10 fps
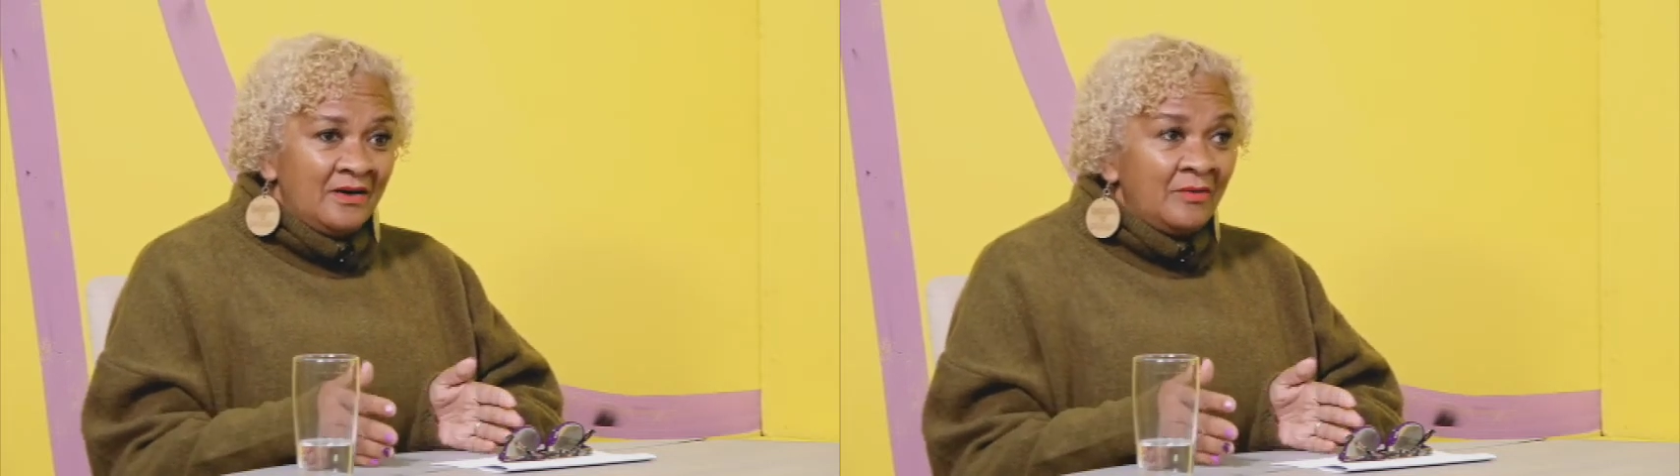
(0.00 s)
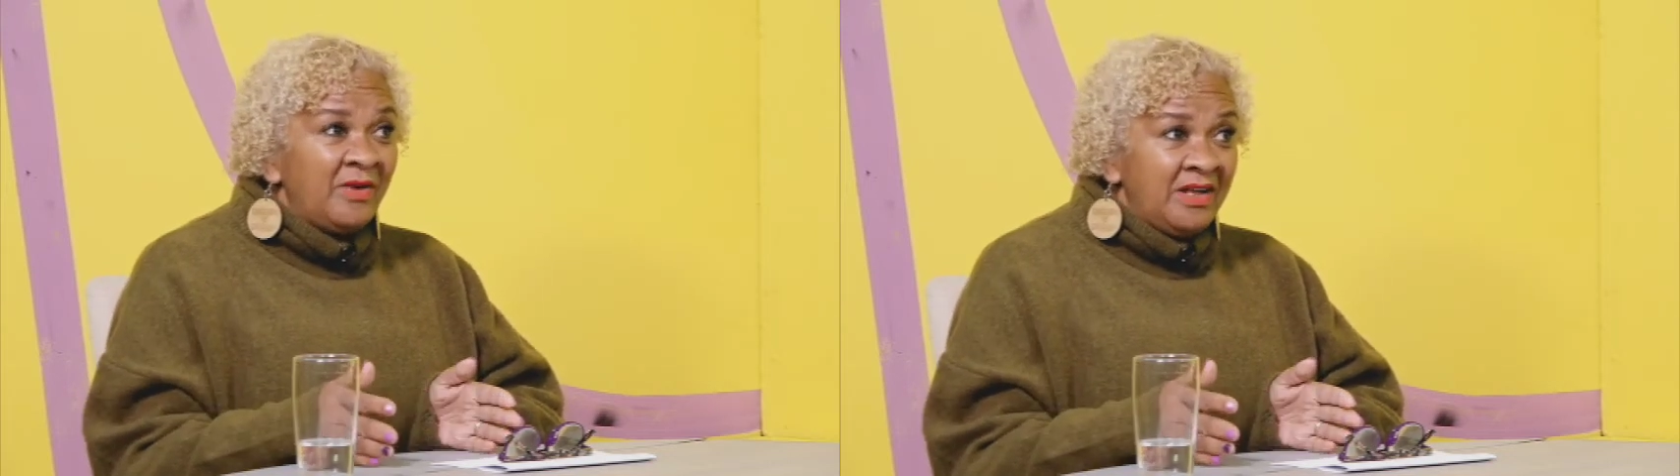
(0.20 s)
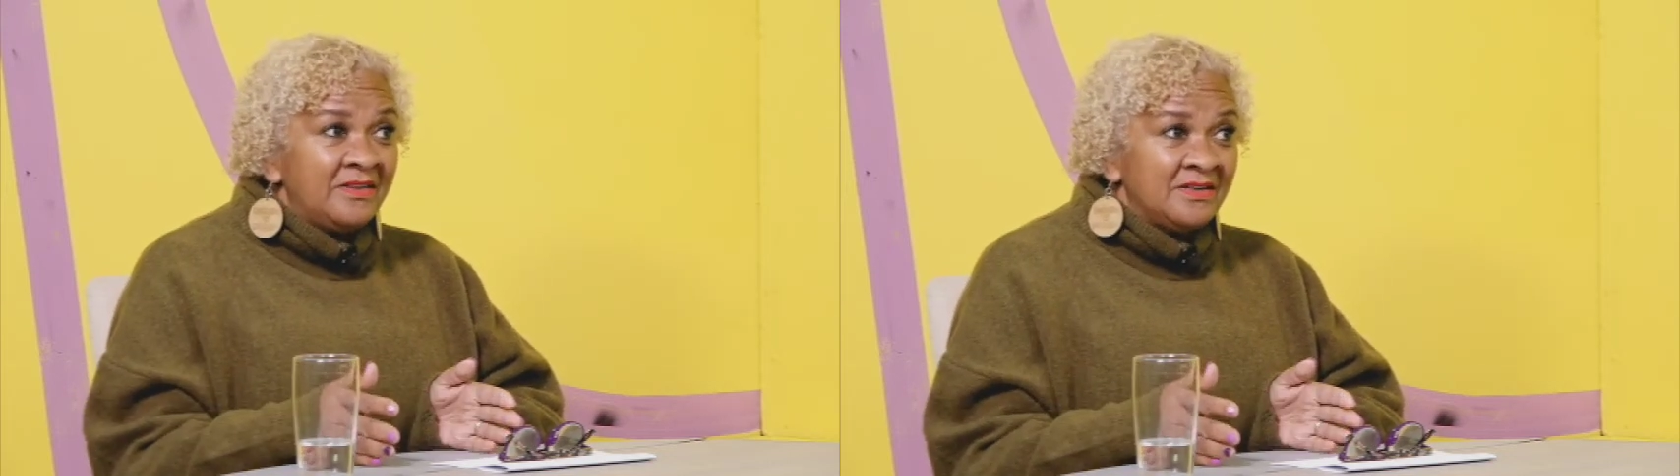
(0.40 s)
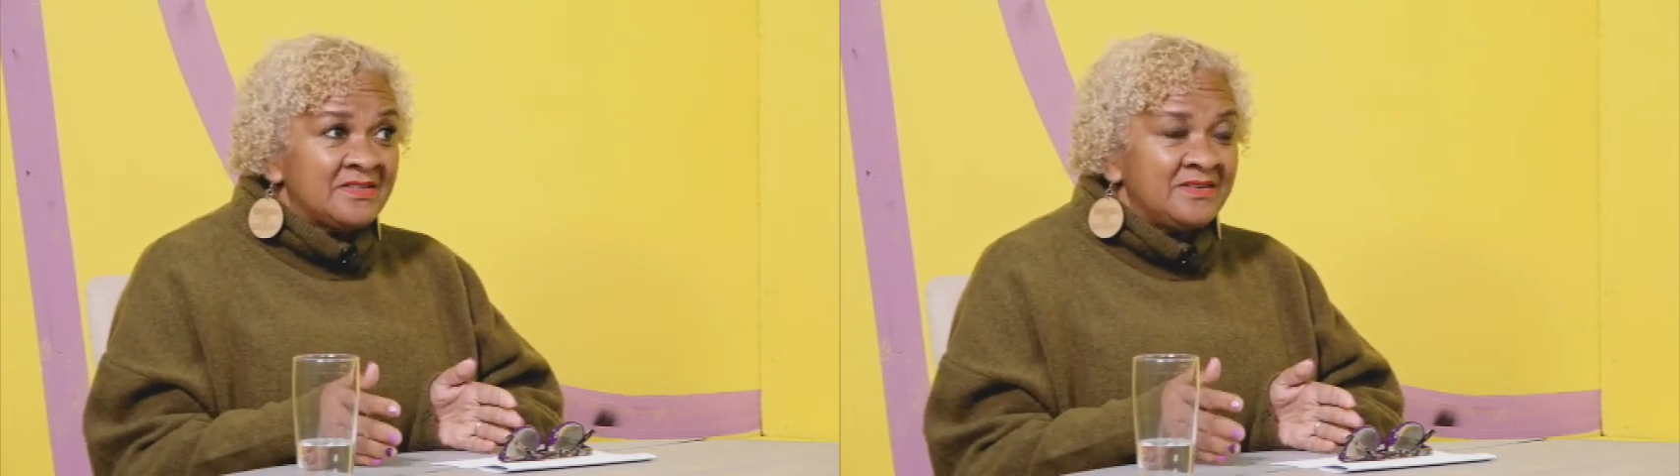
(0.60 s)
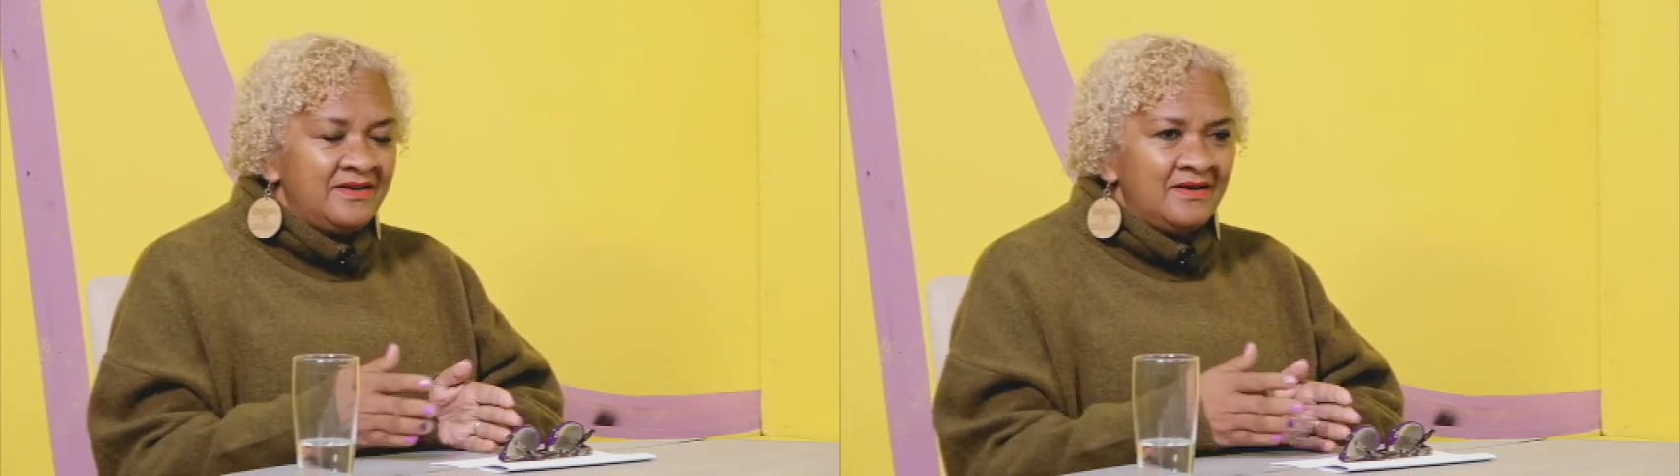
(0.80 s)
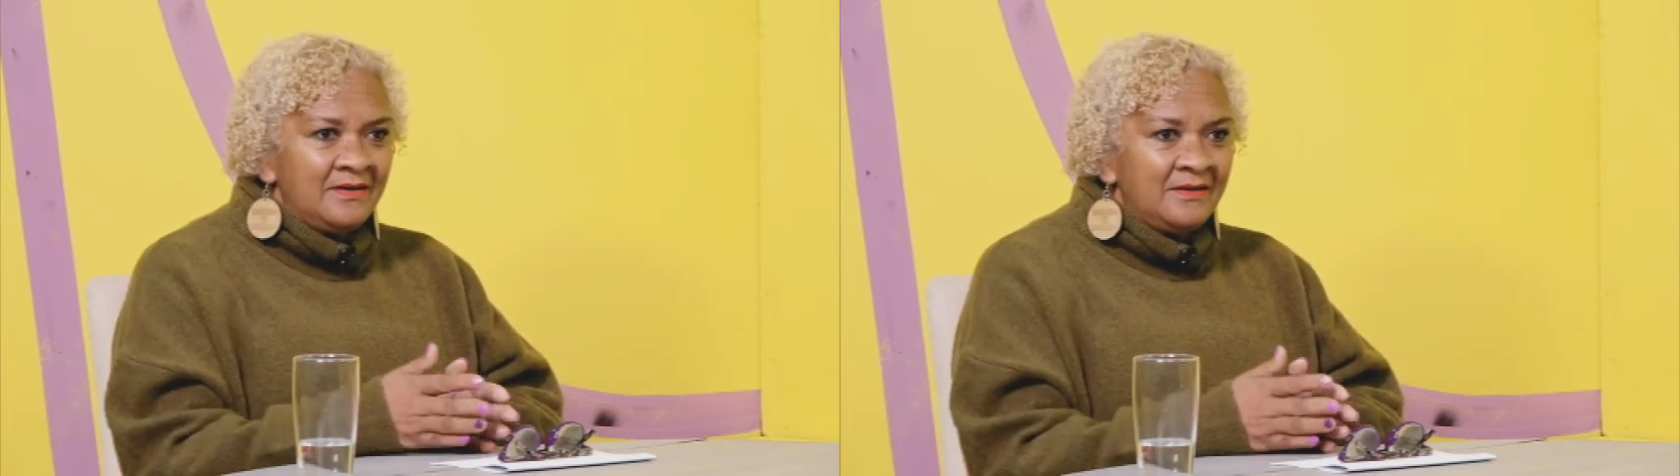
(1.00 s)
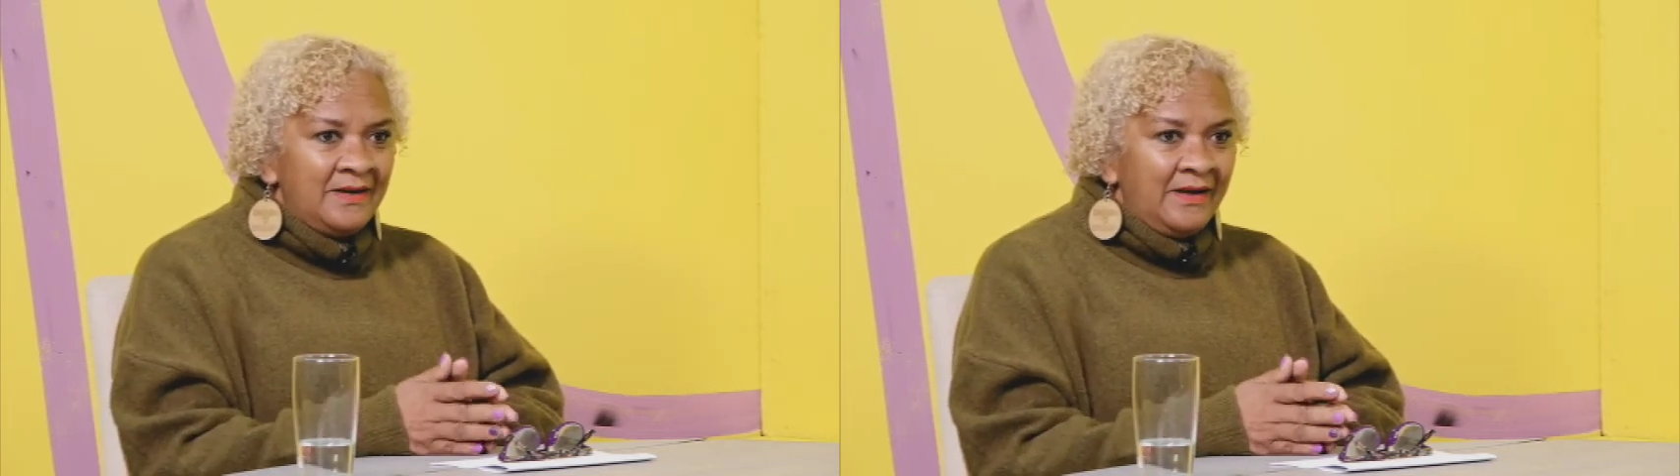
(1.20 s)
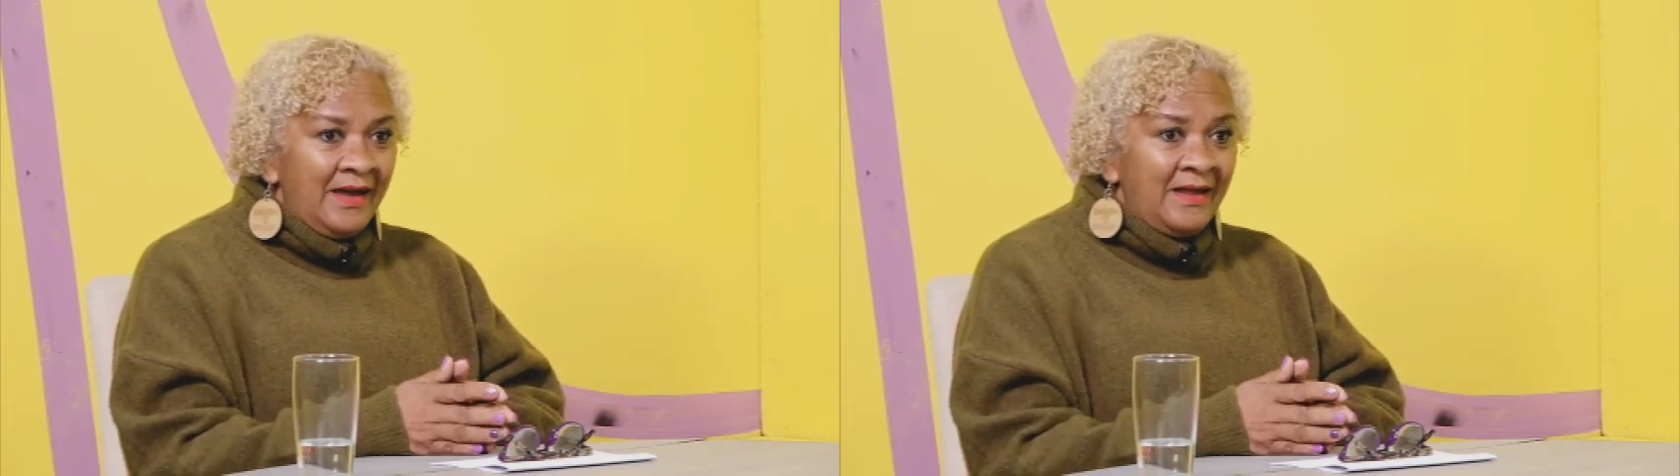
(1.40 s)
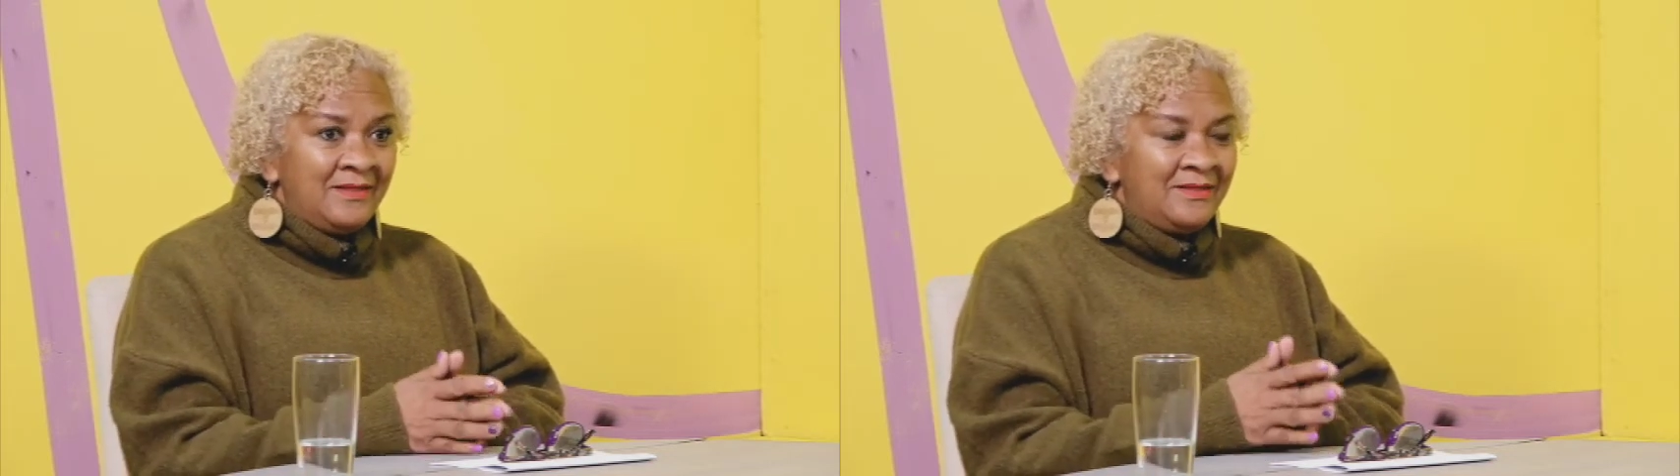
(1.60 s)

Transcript: in this year, and